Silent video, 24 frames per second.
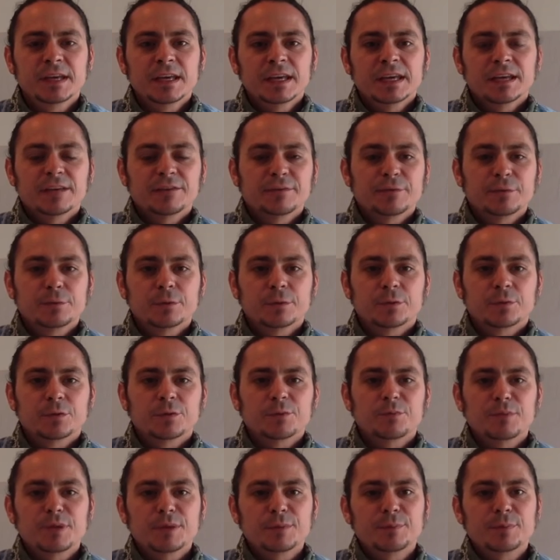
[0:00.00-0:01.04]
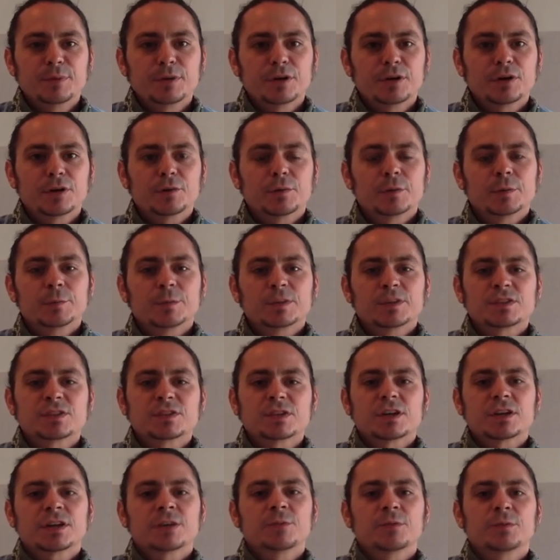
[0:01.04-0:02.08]
if you will remember, when we
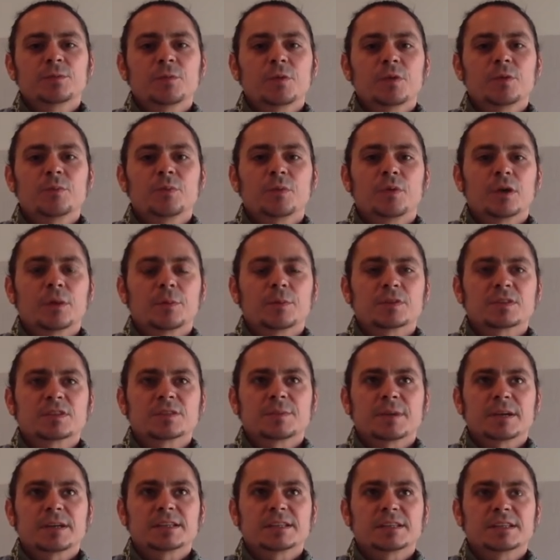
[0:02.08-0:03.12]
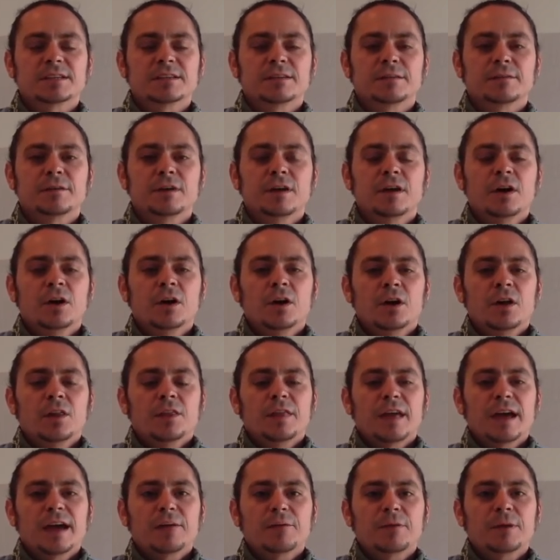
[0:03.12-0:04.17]
started with 1-point perspective,
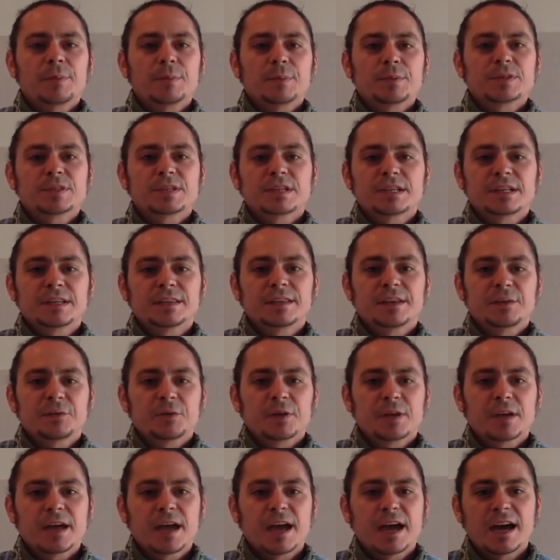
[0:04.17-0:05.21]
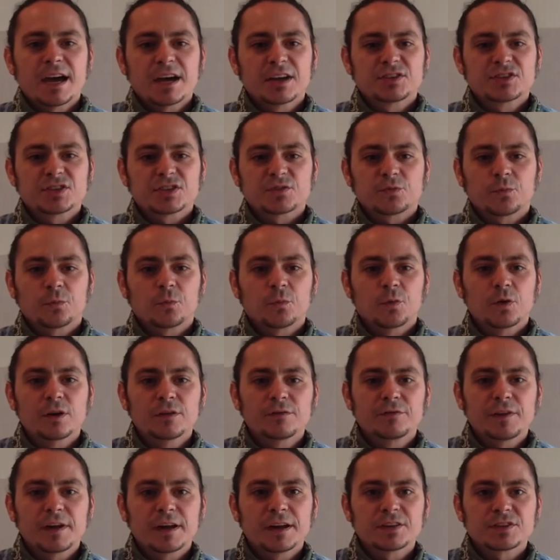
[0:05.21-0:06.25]
that represented that we had just one
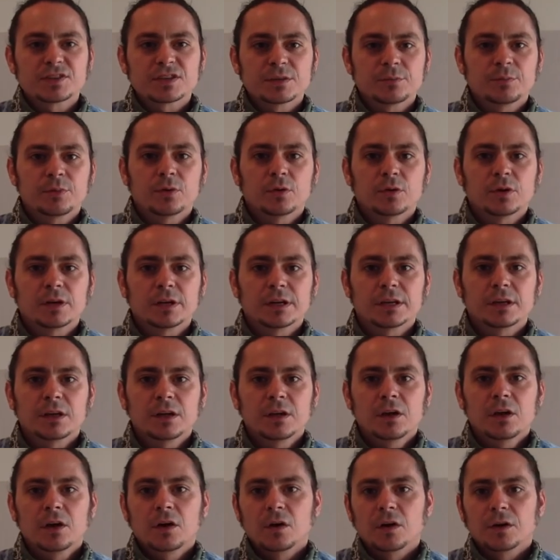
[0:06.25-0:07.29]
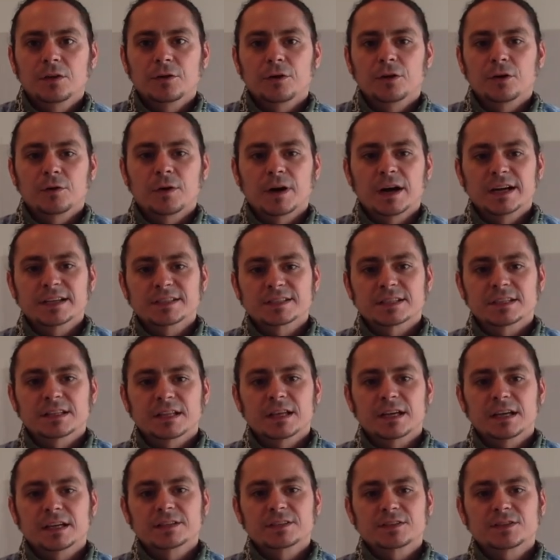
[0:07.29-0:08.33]
vanishing point on the horizon
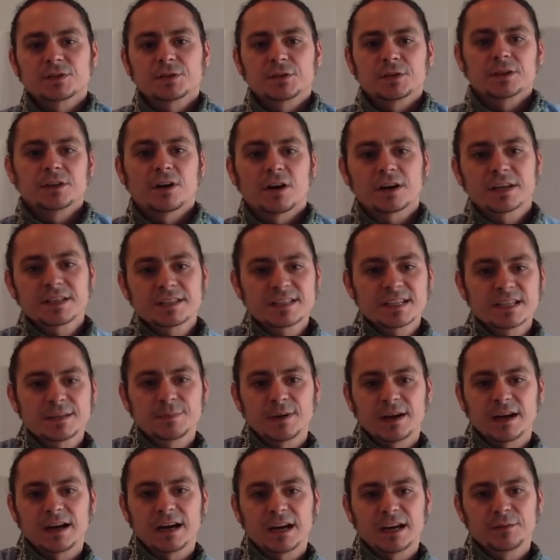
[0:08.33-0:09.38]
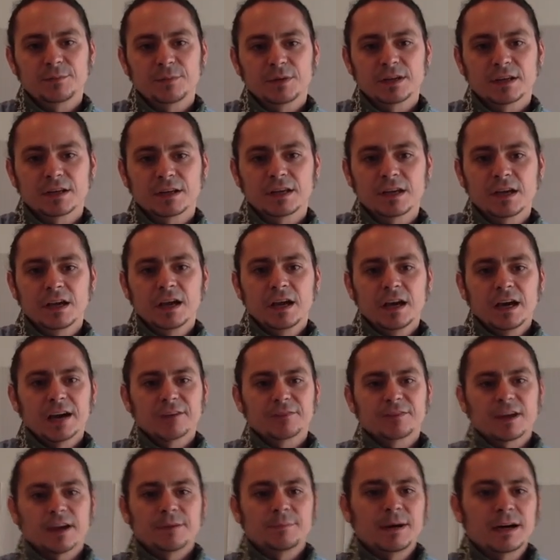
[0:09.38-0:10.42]
line. So you can already see behind me, I've
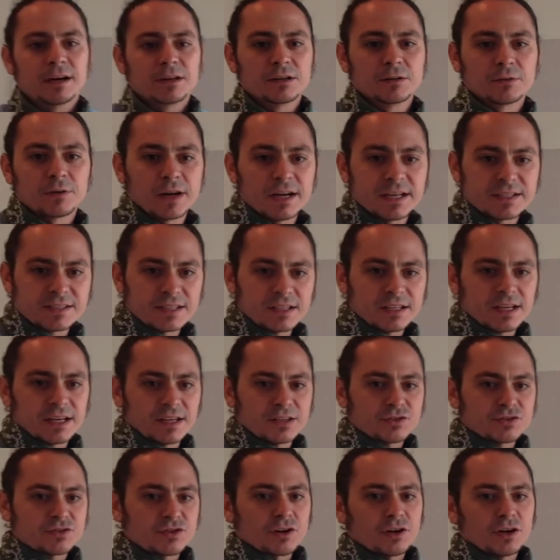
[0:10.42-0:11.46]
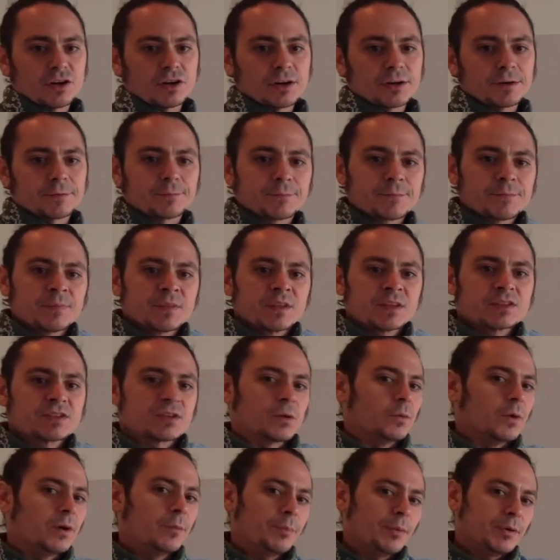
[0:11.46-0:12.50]
got my horizon line drawn. So
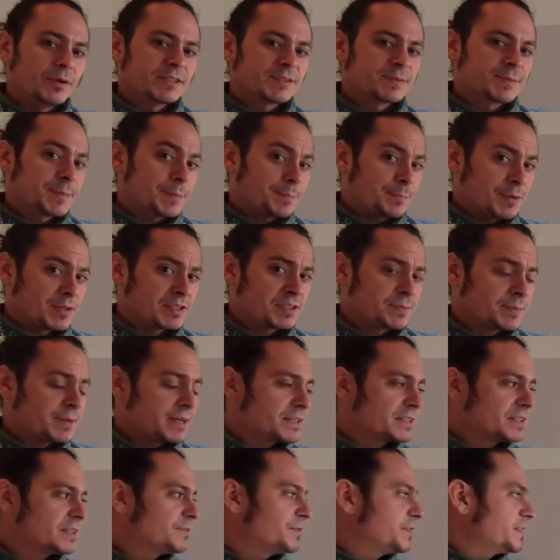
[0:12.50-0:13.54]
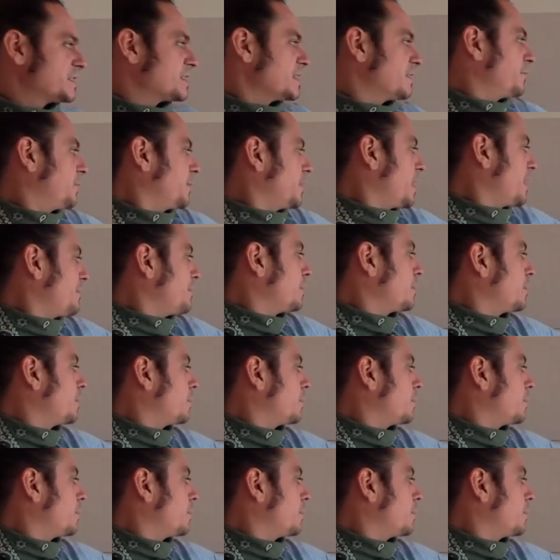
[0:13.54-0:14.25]
1-point perspective is if we have